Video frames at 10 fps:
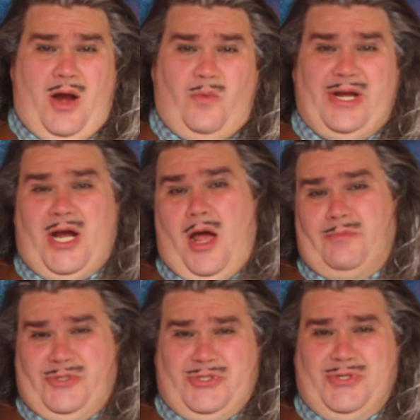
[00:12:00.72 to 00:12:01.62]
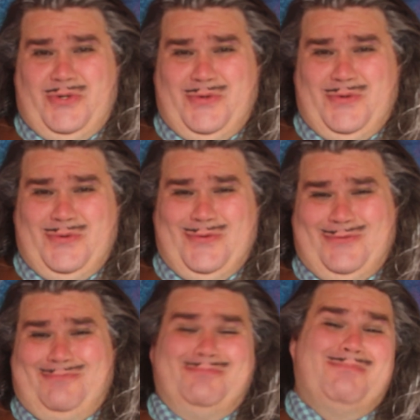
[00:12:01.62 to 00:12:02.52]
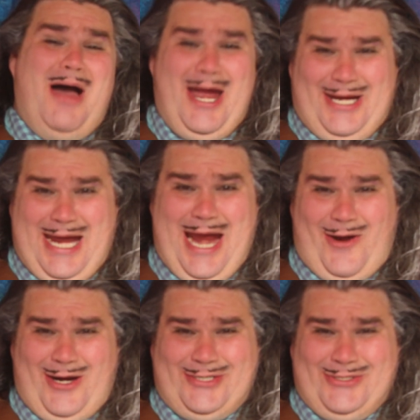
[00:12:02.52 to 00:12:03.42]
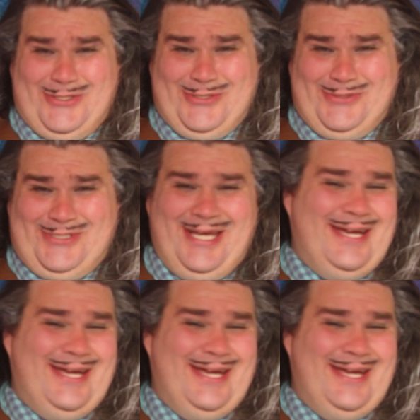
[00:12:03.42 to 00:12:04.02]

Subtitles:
when it comes to my characters.